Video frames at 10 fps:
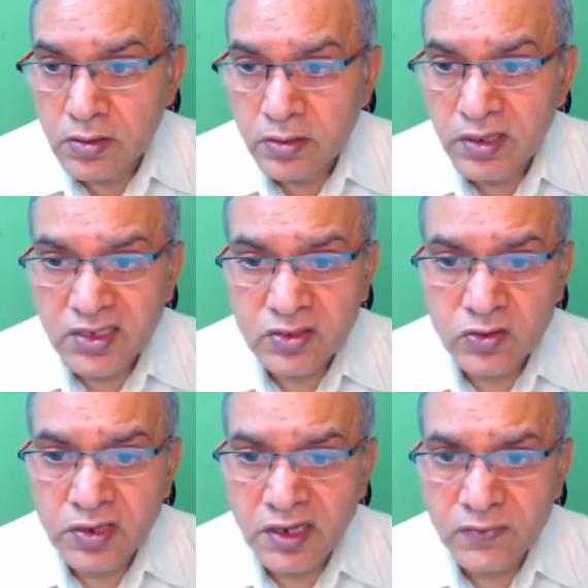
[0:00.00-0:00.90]
That's
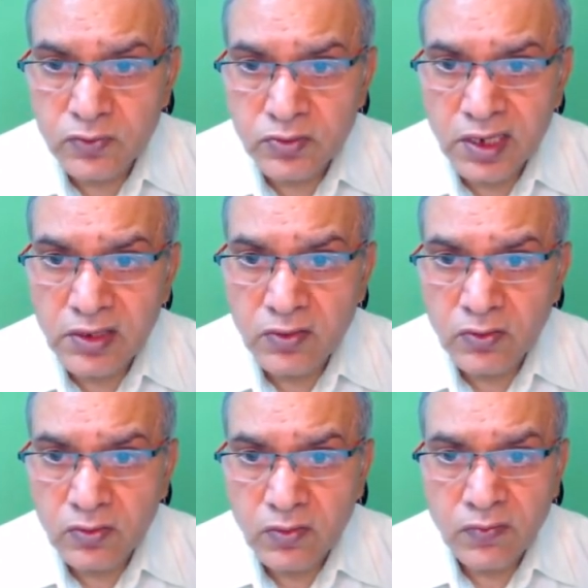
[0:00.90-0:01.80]
good enough to tell
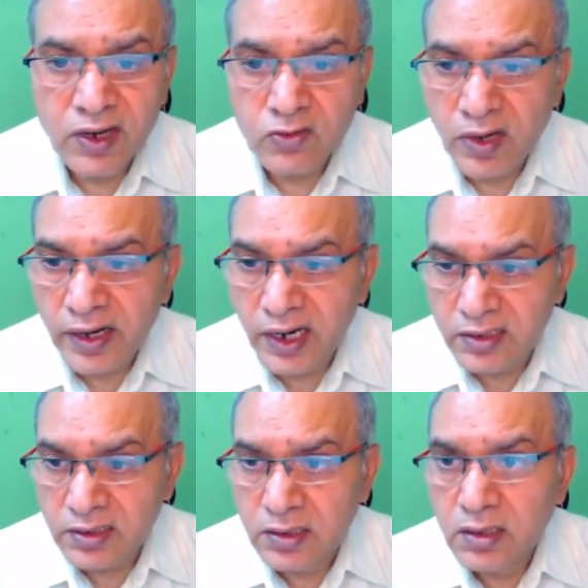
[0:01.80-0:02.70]
you what you will
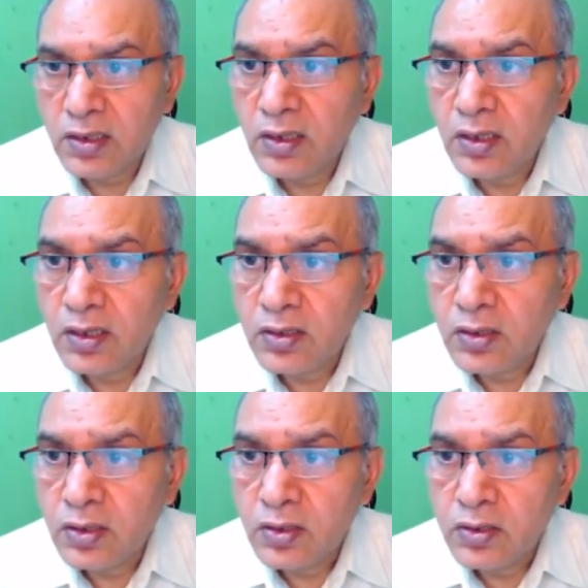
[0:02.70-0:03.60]
get.
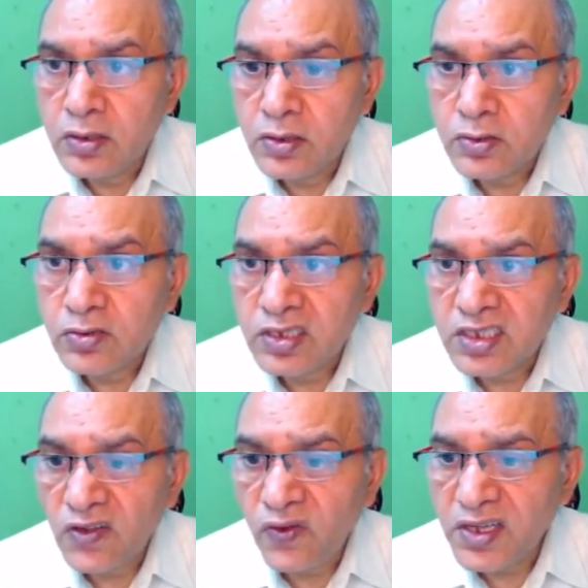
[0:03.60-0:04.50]
So this is
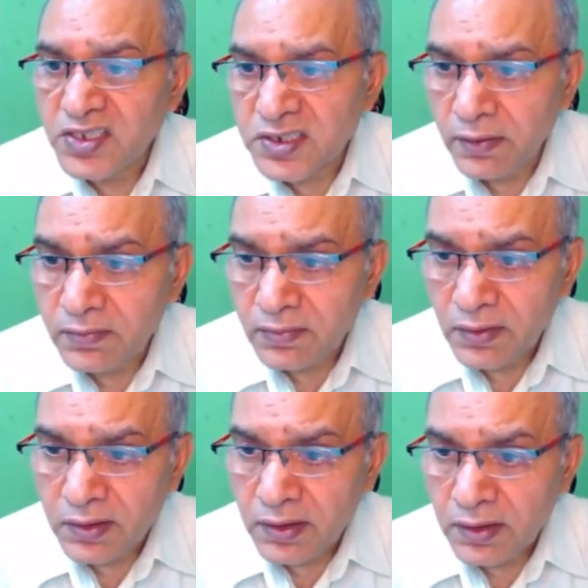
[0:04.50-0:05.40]
the first term,
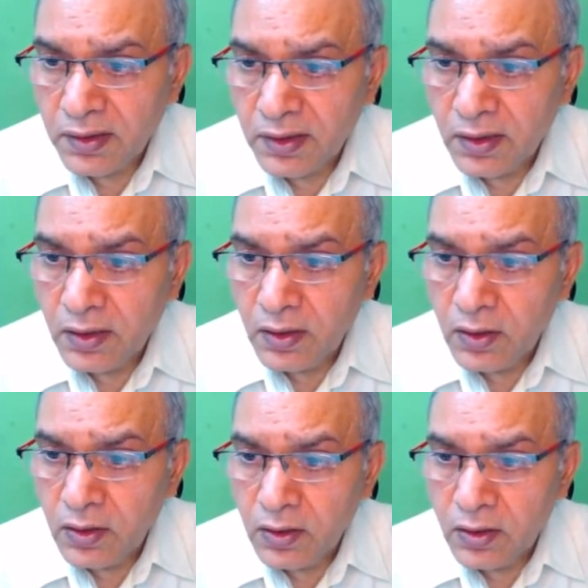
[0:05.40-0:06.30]

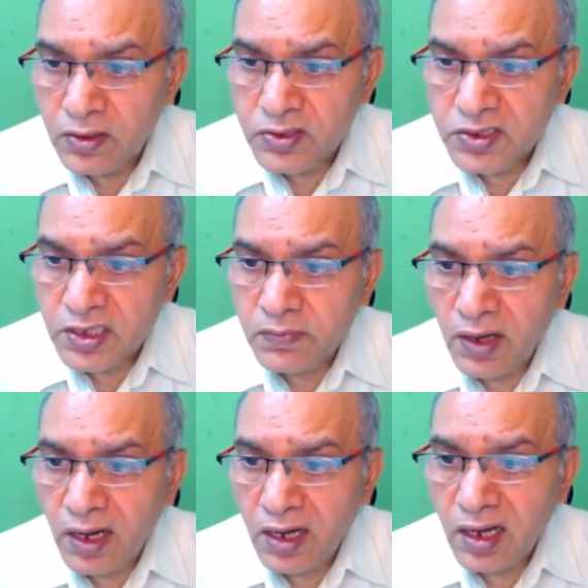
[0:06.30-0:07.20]

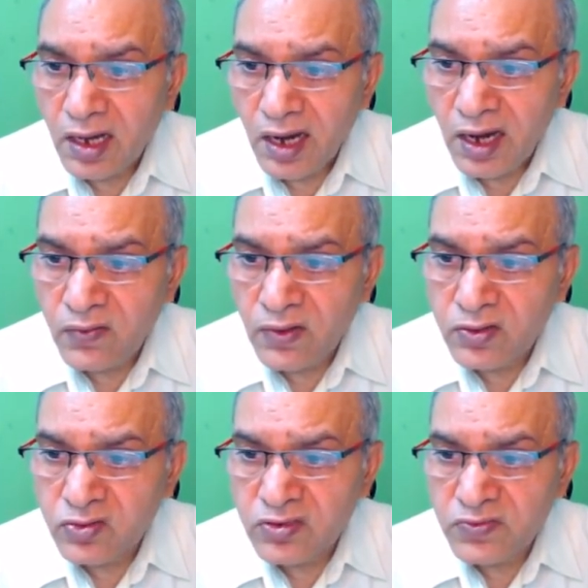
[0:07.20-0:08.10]
sigma
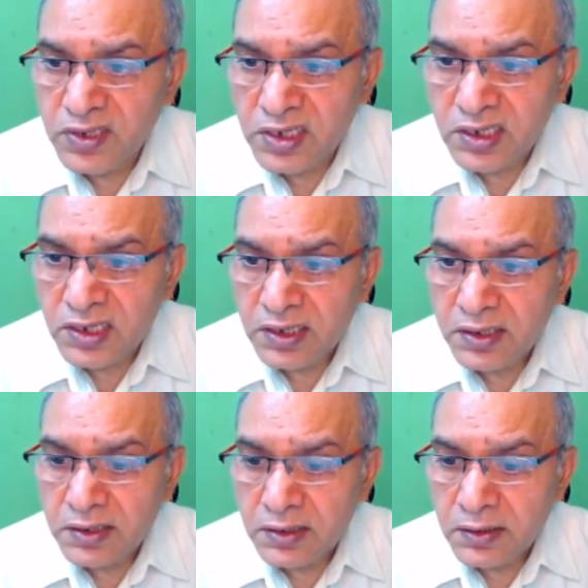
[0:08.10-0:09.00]
n1 to infinity
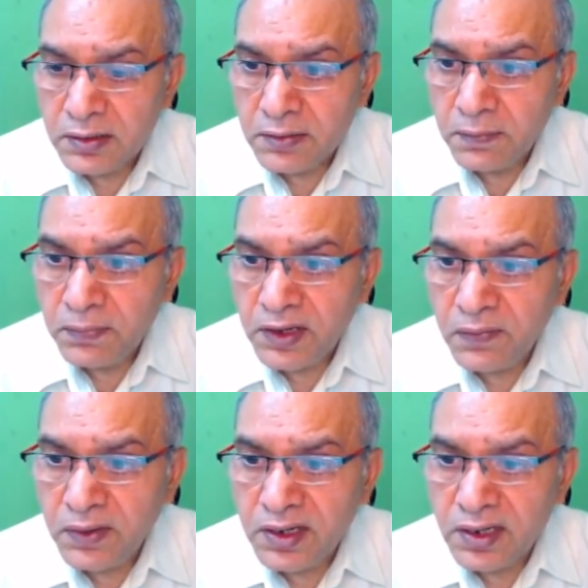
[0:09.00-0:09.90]
b
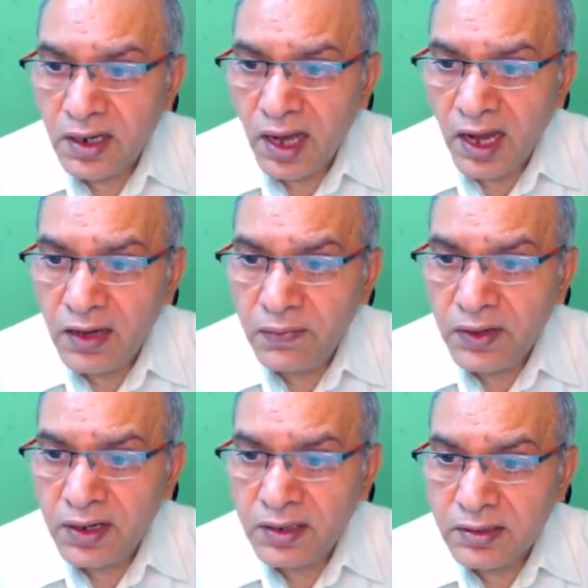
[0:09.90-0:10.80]
Vn I
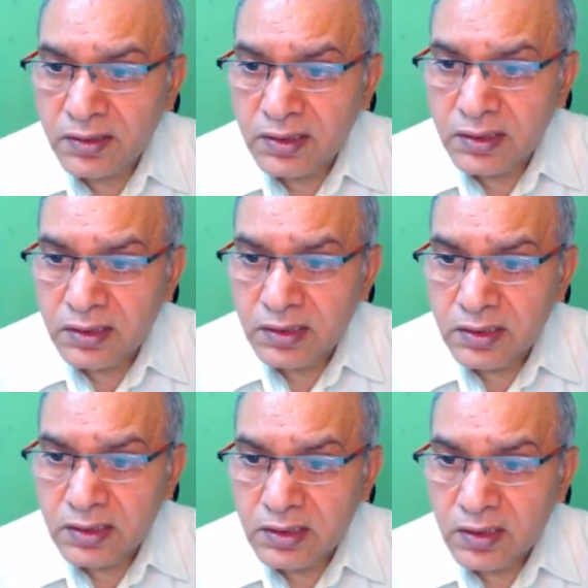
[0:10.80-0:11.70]
Vn
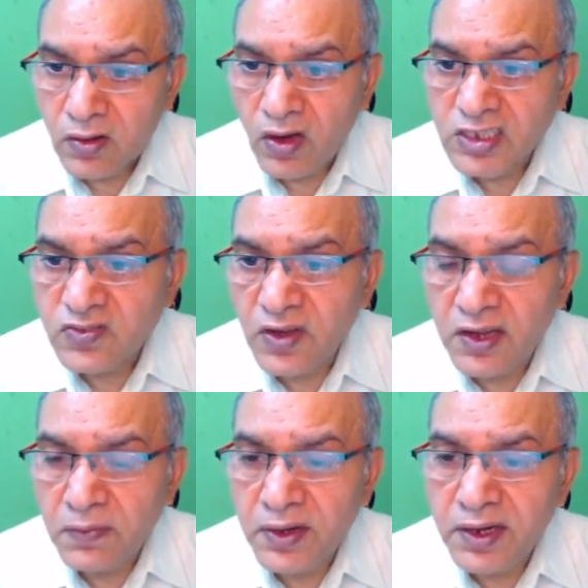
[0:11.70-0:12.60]
cos
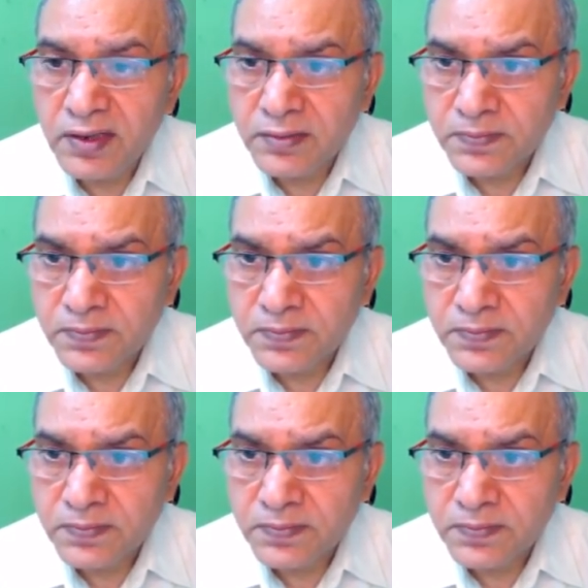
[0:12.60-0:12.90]
phi Vn